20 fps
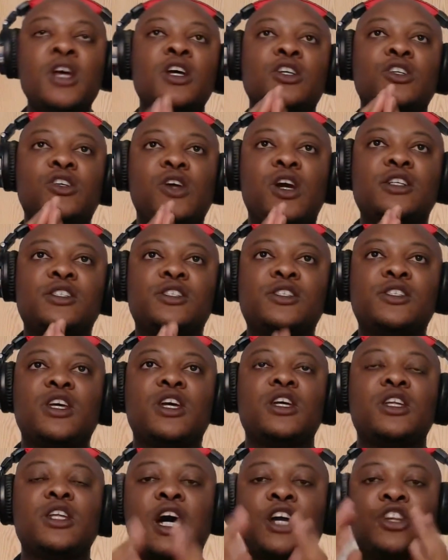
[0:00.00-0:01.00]
So you are
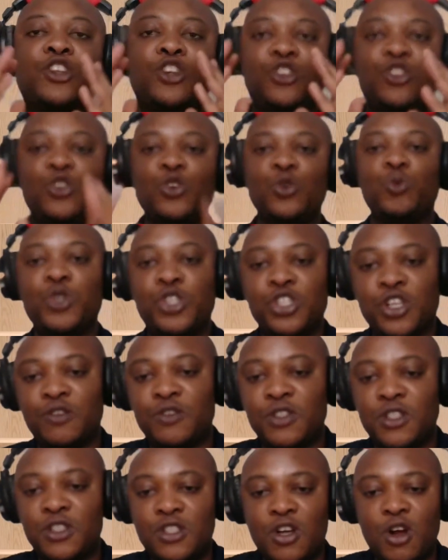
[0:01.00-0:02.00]
saying, I don't know which of
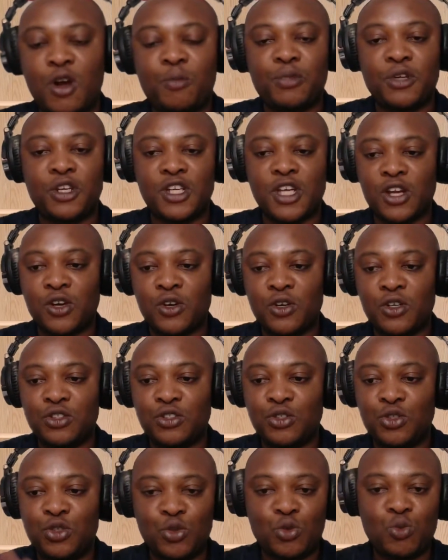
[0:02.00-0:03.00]
these companies are going
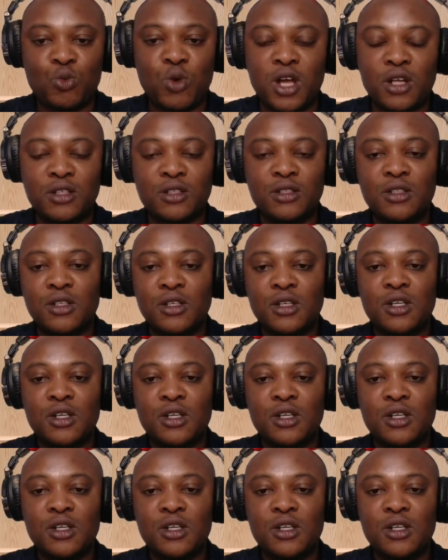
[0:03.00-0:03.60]
to do well,